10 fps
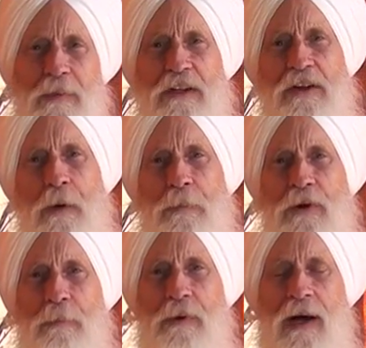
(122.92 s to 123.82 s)
to be
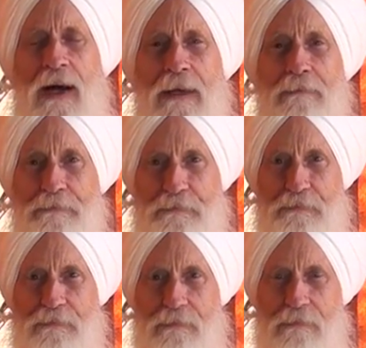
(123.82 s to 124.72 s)
tempered by
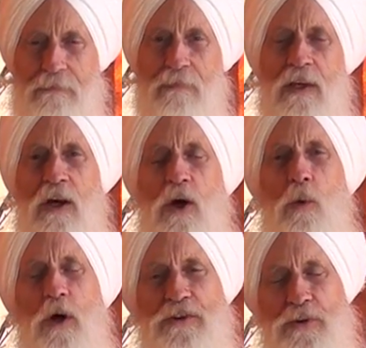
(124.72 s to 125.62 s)

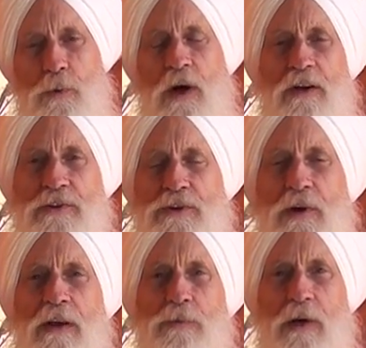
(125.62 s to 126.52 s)
what you want to
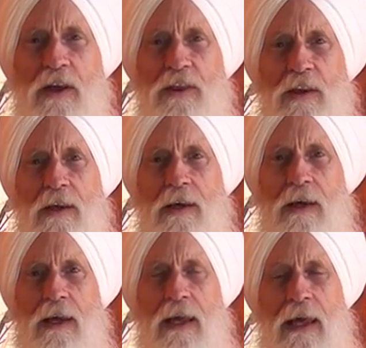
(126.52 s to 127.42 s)
join with
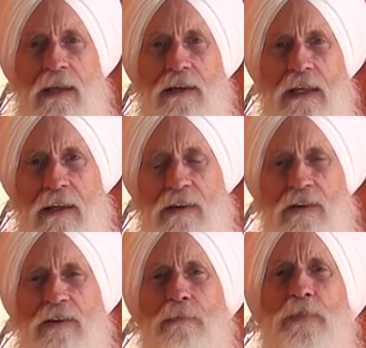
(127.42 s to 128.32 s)
and
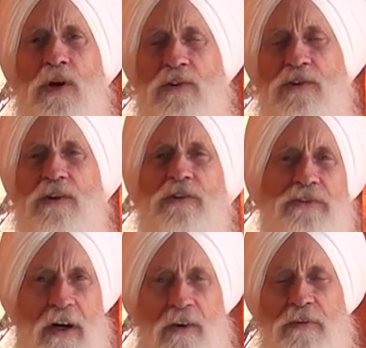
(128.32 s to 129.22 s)
in personal
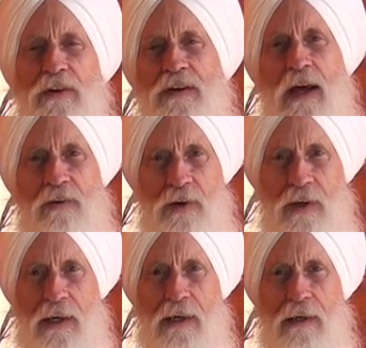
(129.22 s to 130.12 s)

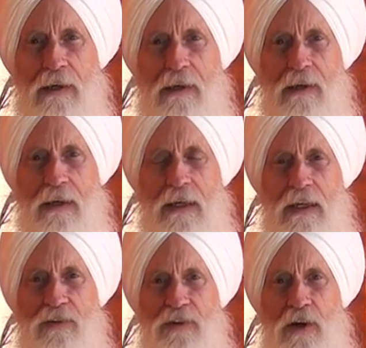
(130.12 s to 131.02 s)
self-integrity.
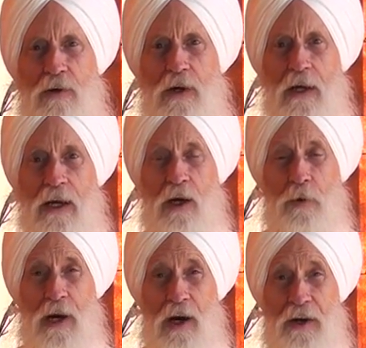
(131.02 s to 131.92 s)
And so here
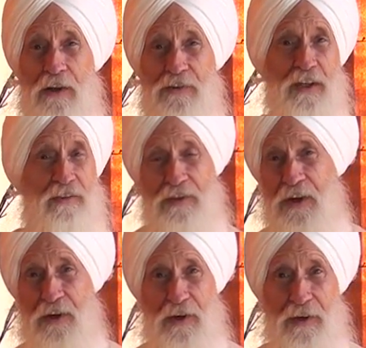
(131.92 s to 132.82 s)
we are in a 6th
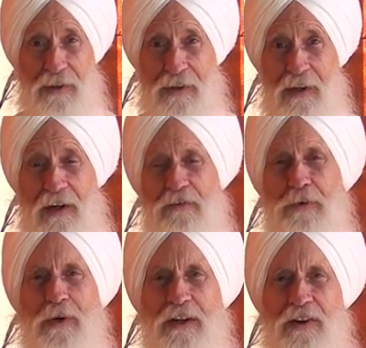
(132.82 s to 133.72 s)
year of
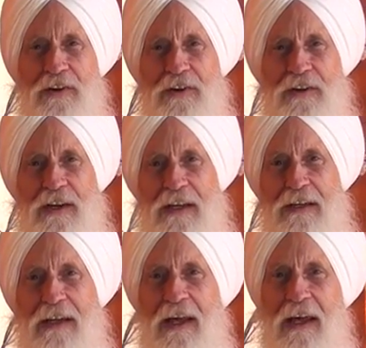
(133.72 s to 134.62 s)

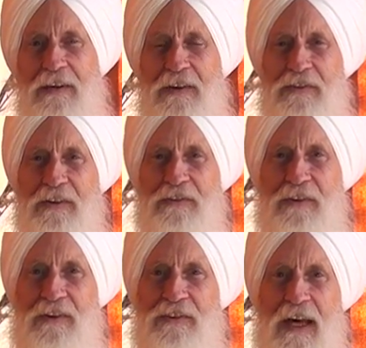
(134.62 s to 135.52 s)
2013, and this
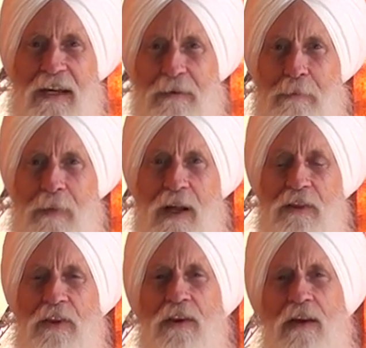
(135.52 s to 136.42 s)
is the 2nd
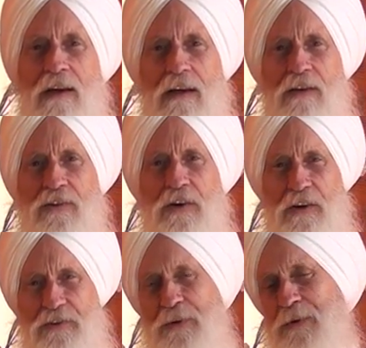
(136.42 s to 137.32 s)
month. So
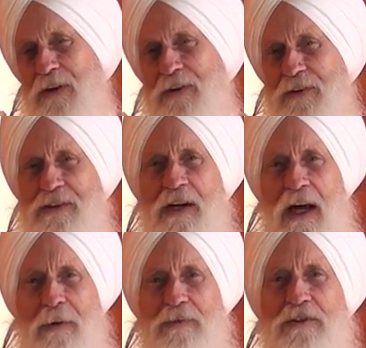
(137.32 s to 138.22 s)
this is a really good
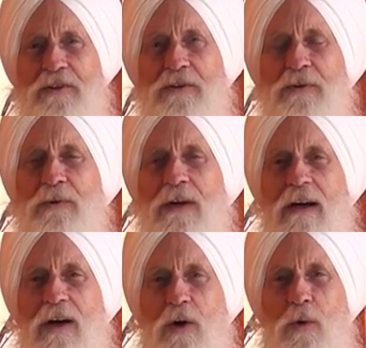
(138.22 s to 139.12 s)
time to
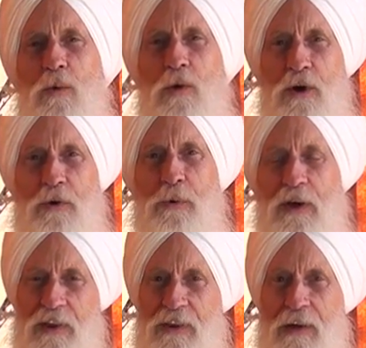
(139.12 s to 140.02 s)
work
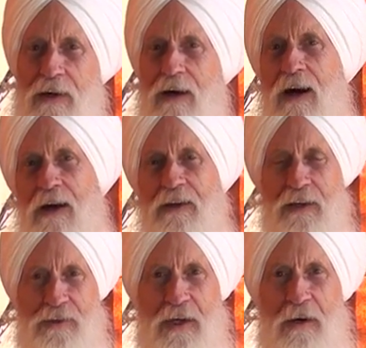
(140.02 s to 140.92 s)
with the
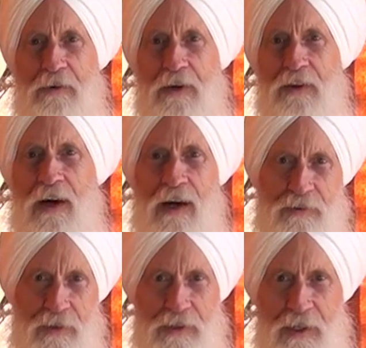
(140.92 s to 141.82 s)
Agya chakra, the
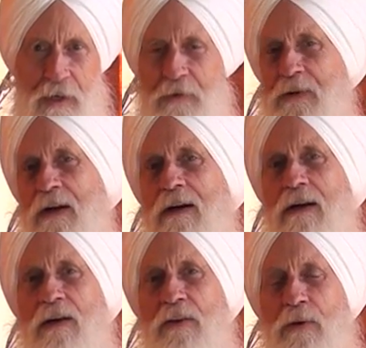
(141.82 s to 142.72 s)
Ajna chakra,
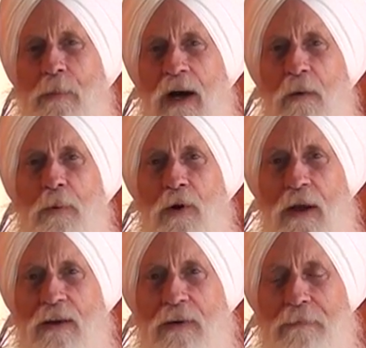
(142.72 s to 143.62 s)
the brow point.